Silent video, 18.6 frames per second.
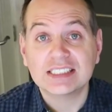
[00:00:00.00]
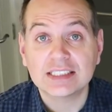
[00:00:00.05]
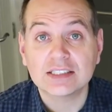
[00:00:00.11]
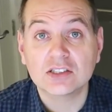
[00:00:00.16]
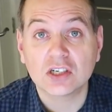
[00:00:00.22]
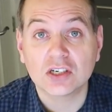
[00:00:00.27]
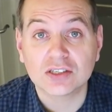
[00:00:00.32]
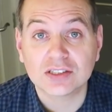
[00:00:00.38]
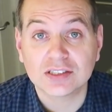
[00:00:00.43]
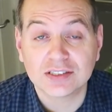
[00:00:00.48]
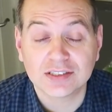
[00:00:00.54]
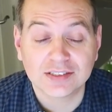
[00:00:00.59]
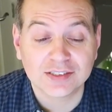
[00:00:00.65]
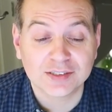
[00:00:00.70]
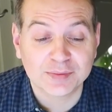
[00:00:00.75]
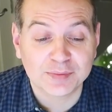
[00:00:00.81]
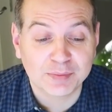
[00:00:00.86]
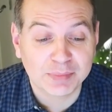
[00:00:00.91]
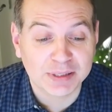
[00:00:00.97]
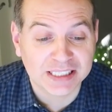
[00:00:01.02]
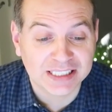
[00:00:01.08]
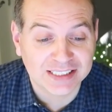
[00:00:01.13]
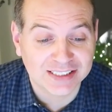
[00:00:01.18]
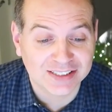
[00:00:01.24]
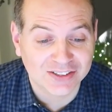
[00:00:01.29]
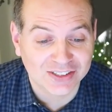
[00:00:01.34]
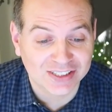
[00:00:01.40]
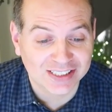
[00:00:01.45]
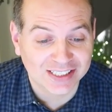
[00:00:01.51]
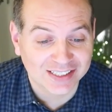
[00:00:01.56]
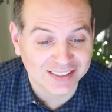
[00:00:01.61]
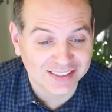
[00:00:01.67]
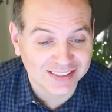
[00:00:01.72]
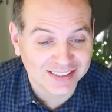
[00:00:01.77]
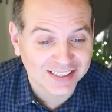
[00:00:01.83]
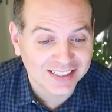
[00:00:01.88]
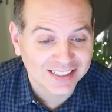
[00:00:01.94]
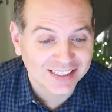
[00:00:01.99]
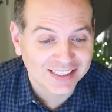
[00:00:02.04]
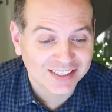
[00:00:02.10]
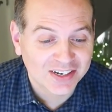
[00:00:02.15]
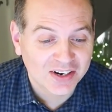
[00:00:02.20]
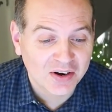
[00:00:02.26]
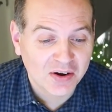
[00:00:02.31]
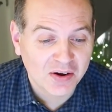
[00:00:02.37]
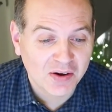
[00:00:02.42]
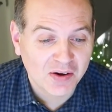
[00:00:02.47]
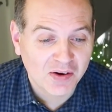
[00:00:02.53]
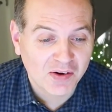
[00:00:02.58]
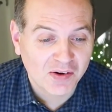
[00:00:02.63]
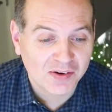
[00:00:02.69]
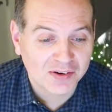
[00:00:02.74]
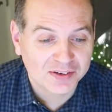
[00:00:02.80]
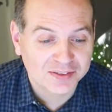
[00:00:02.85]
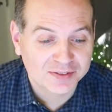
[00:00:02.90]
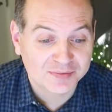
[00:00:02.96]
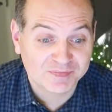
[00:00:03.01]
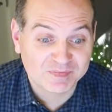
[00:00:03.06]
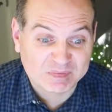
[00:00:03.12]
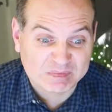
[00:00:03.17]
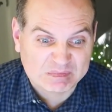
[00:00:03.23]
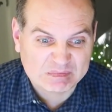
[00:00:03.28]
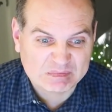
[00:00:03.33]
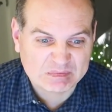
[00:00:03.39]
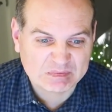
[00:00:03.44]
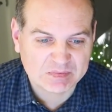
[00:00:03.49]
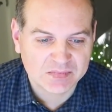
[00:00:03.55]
He's still got um, blisters on his hands. They're bleeding and weeping now.